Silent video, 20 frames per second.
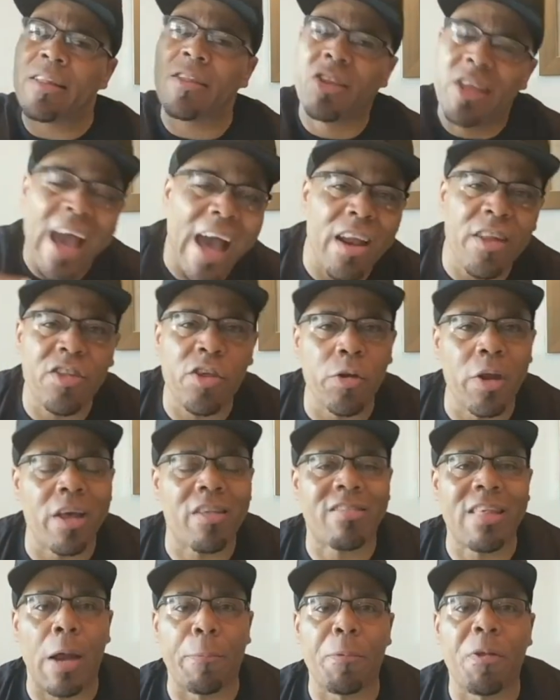I challenge you to
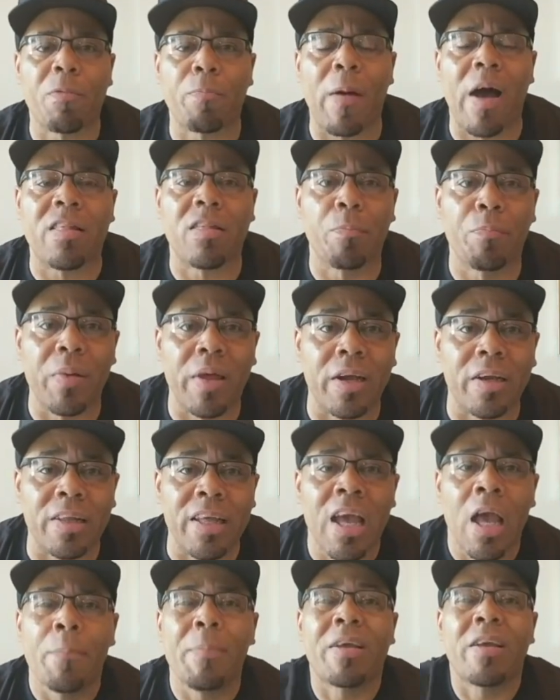accept
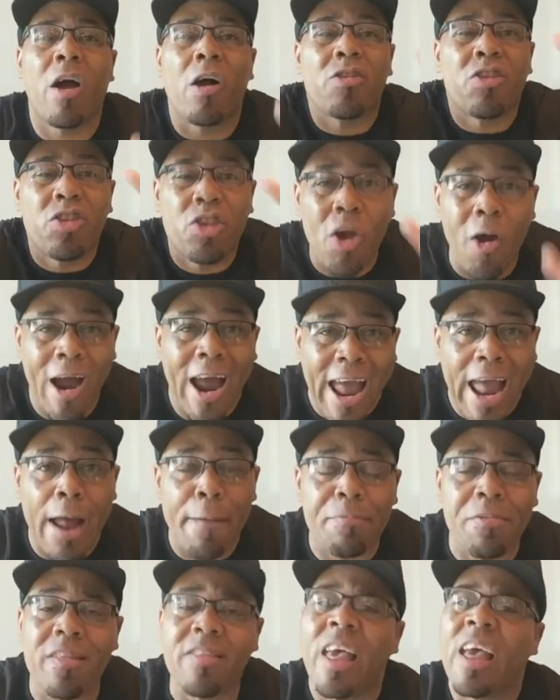responsibility because your
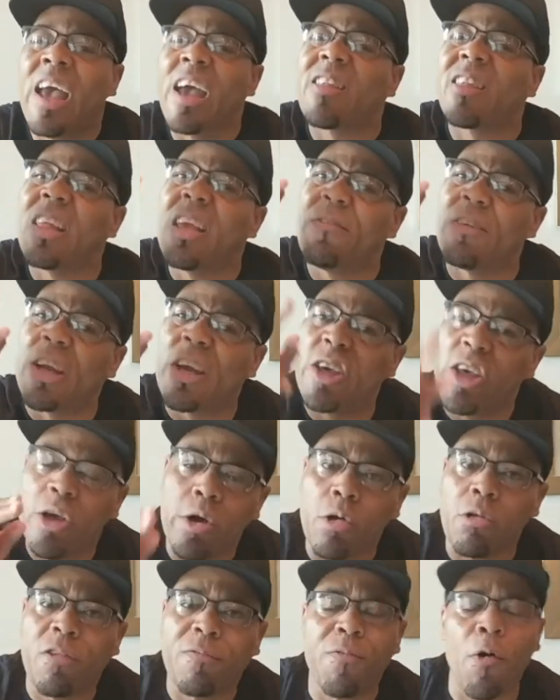absence is leaving a
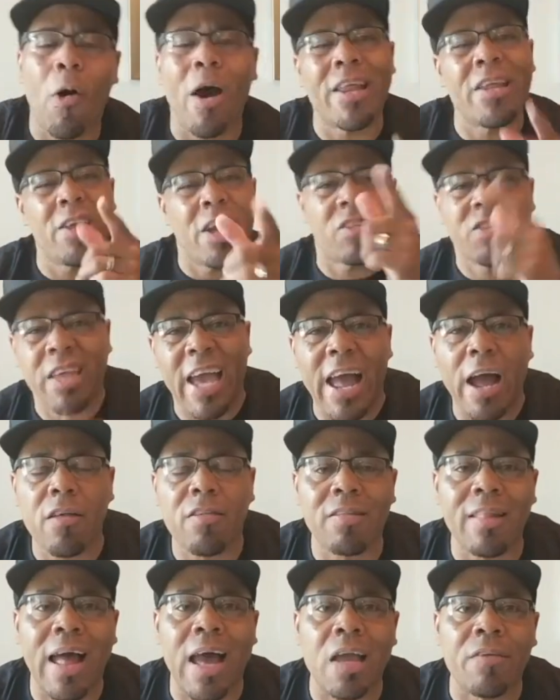huge void in your
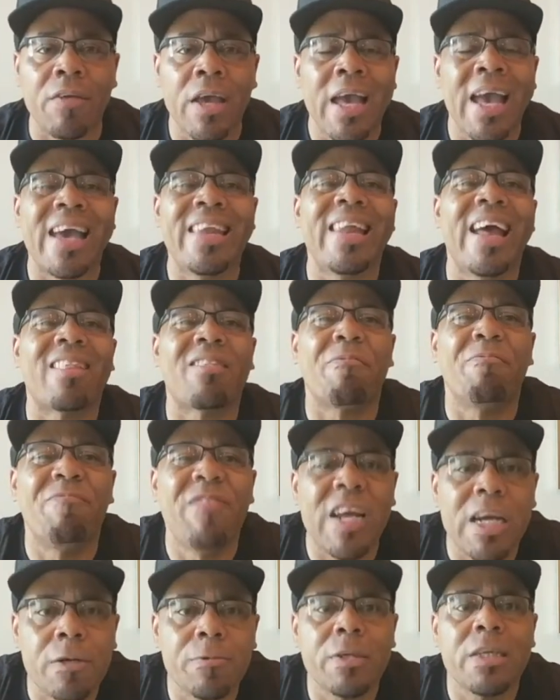child's life, and that's
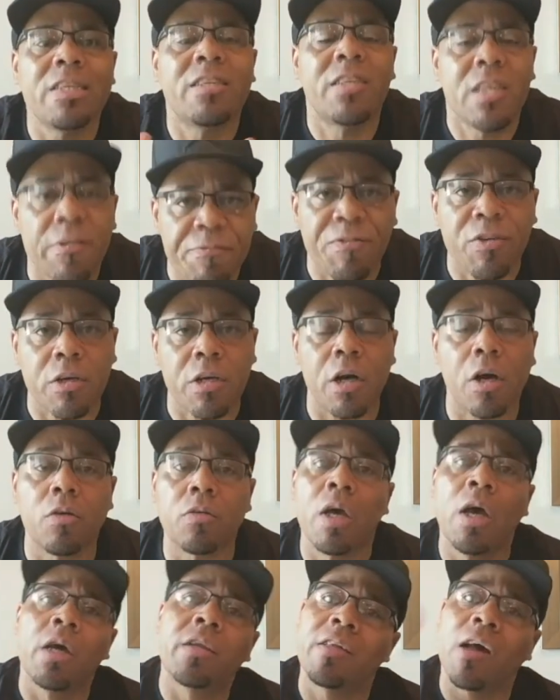very
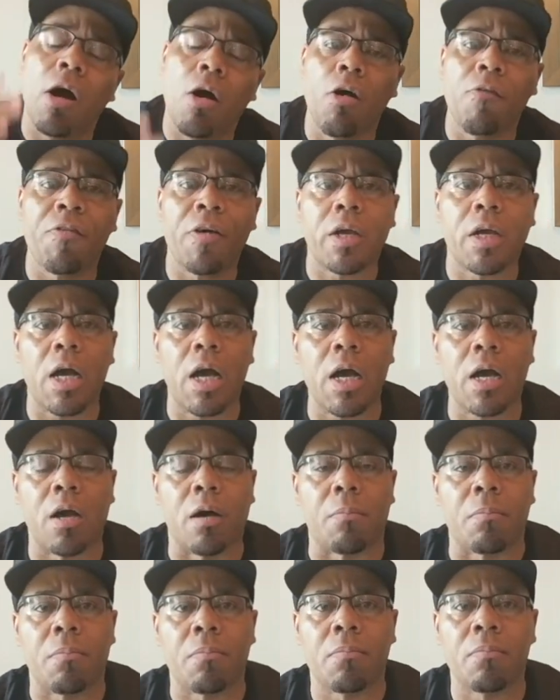difficult to
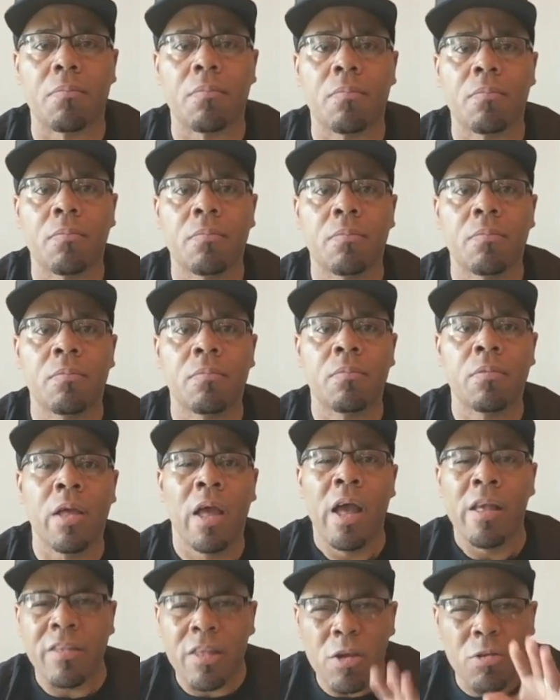overcome.
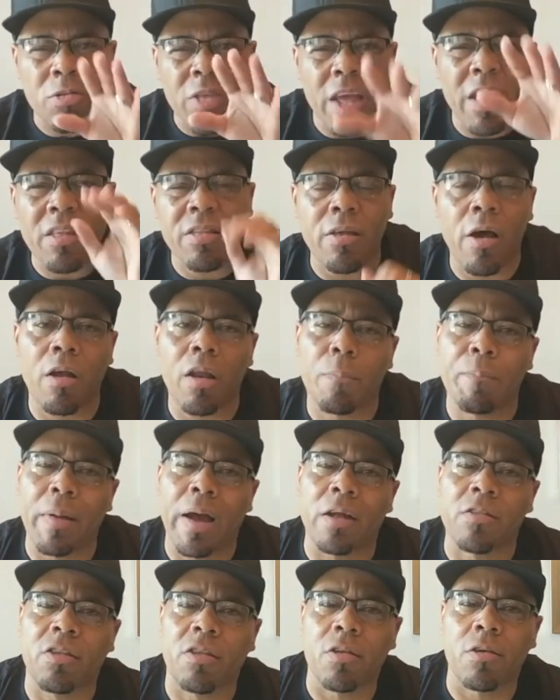So you think it's all
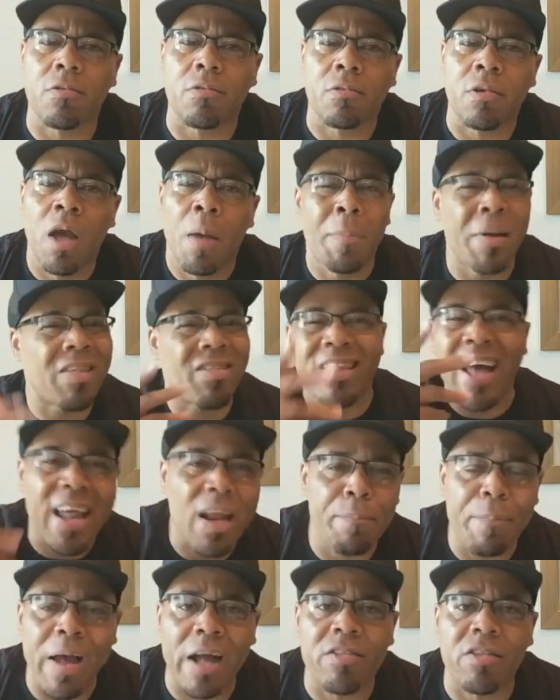about you, but it's
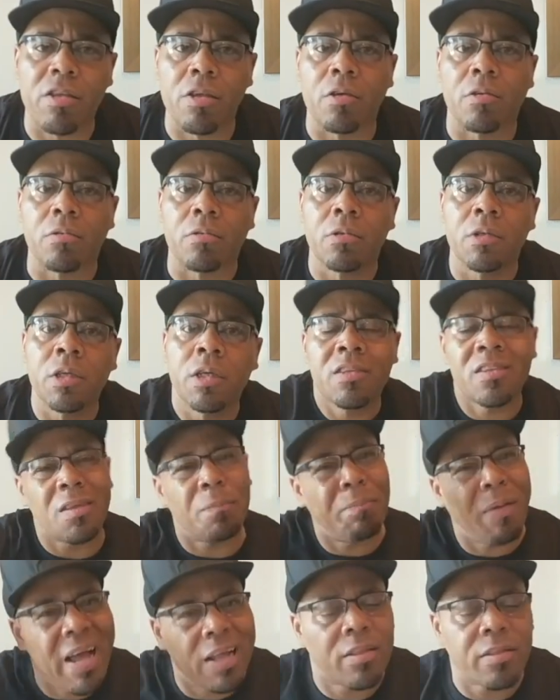not about you, it's
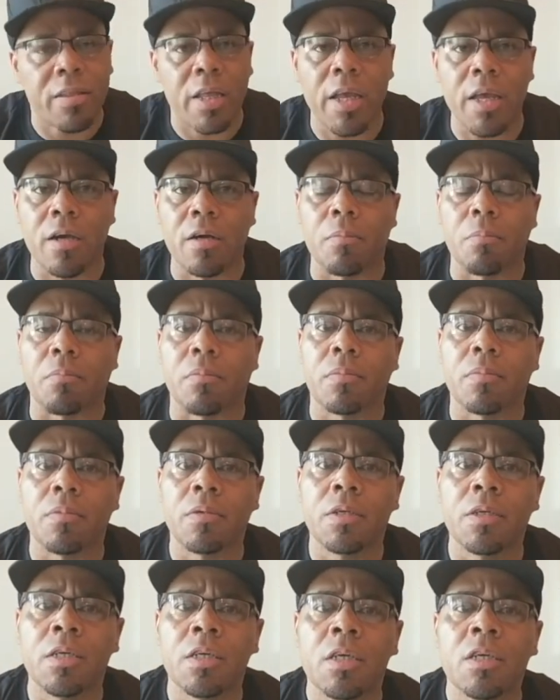about
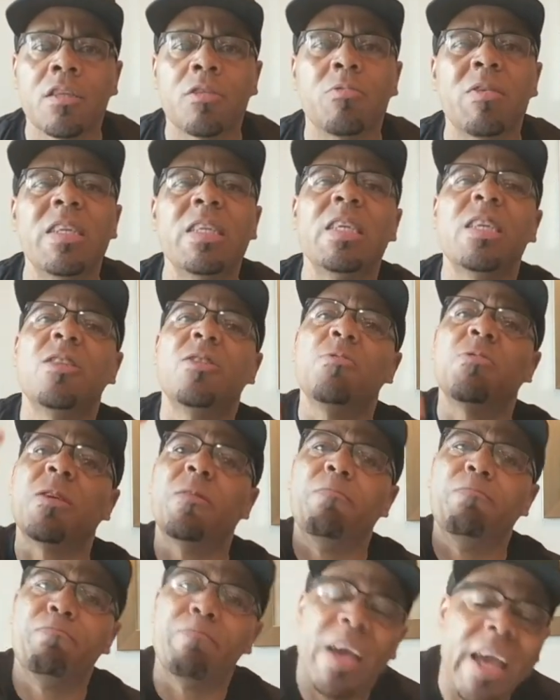them. So I need you
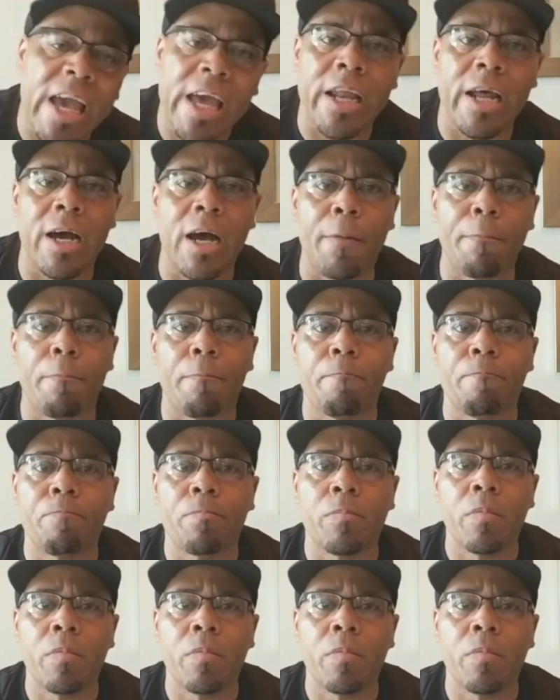to man up,